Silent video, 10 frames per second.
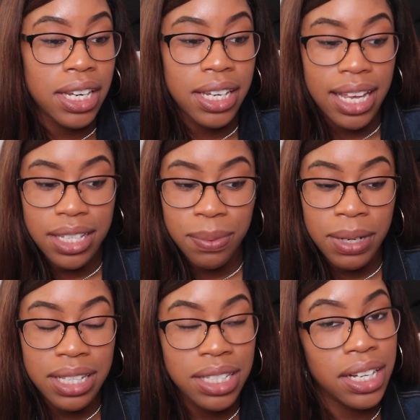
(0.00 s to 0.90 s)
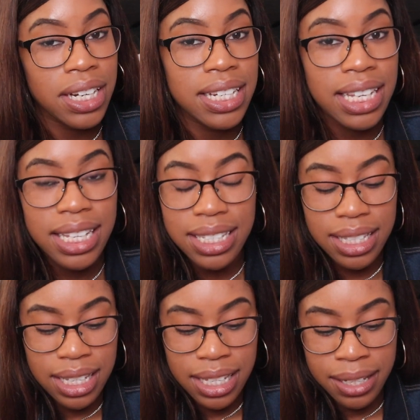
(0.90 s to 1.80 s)
that's when I started
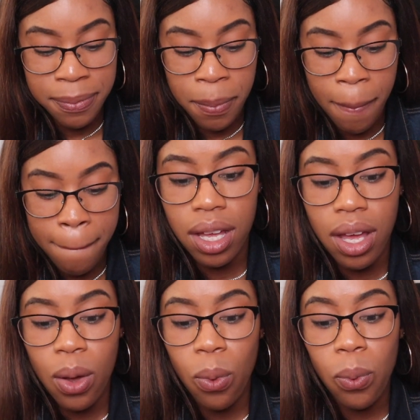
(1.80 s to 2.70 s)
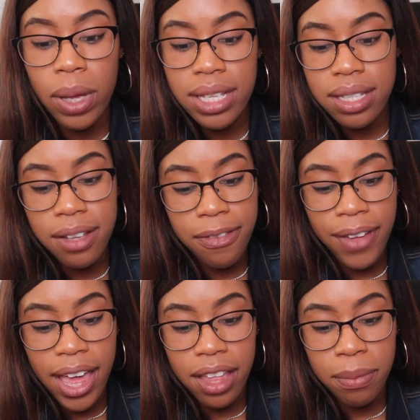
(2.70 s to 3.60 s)
dancing. What's a
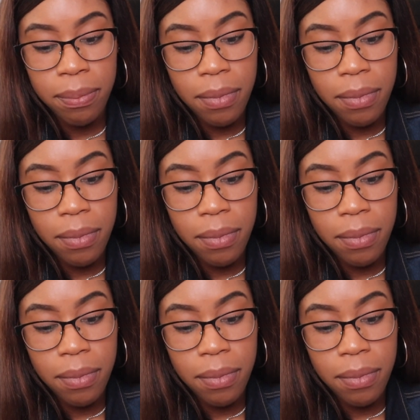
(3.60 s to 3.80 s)
fast